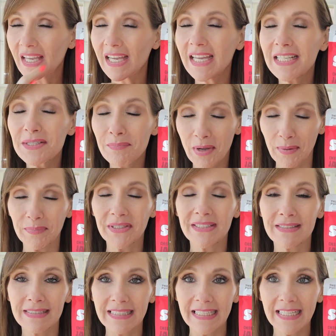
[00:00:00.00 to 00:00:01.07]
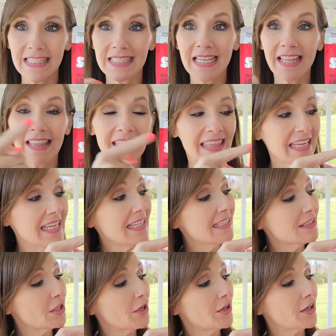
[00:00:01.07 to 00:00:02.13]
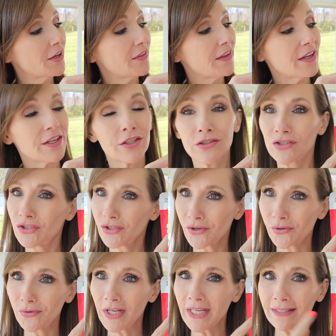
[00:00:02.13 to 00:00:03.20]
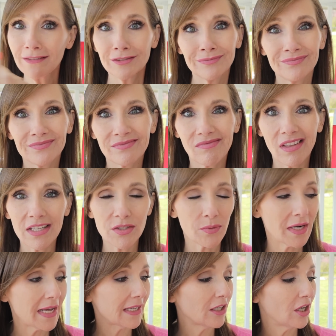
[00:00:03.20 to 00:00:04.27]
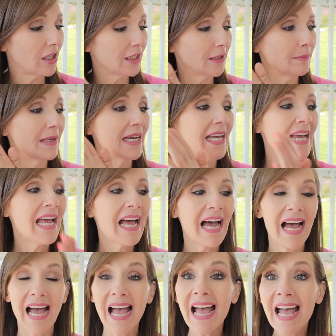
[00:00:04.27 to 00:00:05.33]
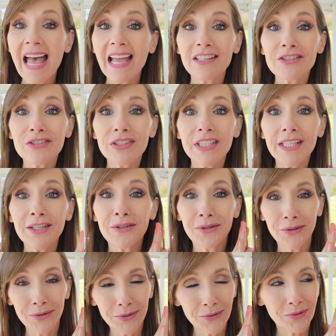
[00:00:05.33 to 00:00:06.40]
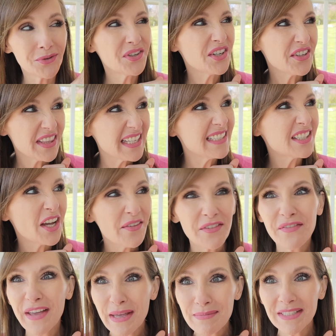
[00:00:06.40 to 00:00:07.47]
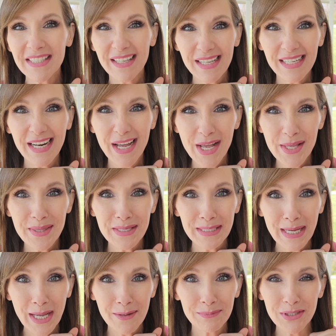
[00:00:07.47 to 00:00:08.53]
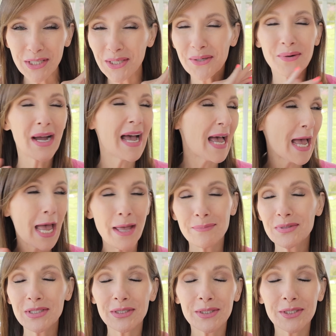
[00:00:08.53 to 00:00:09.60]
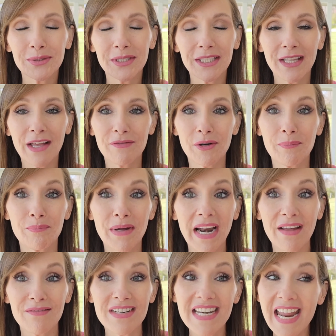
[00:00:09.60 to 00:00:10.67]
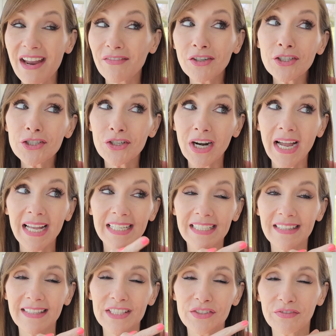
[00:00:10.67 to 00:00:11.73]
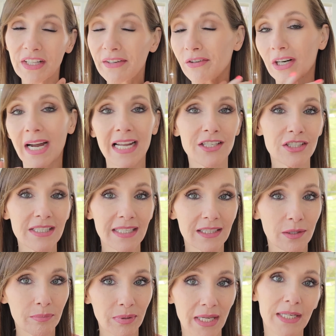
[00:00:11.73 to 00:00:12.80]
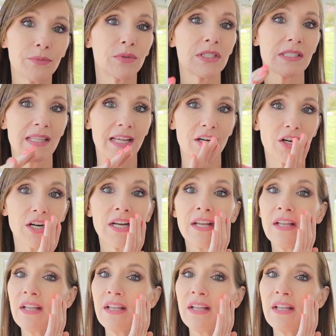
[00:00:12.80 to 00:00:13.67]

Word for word: it's pumpkin seeds these are the Skuta that's what i call them i actually order these off of Amazon all the time too. I absolutely love them, but I've never tried this flavor. I just get the plain ones that are